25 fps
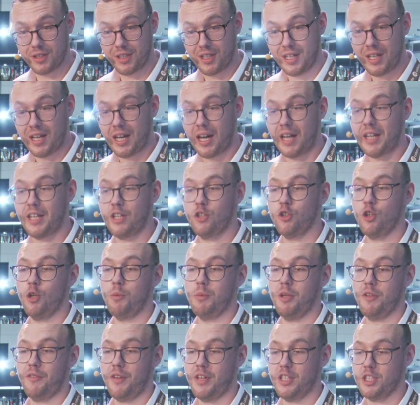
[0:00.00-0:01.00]
and he told me
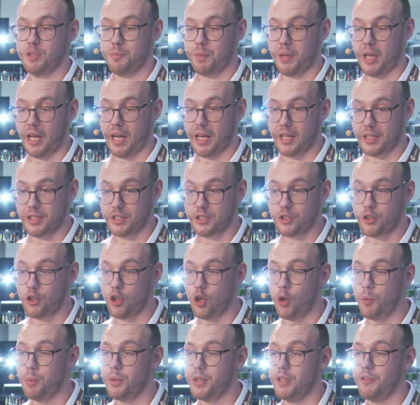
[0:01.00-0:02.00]
of his plans to
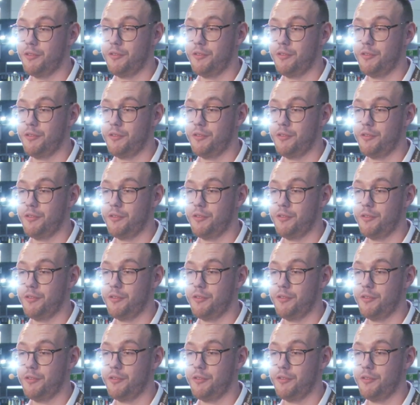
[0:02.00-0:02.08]
open the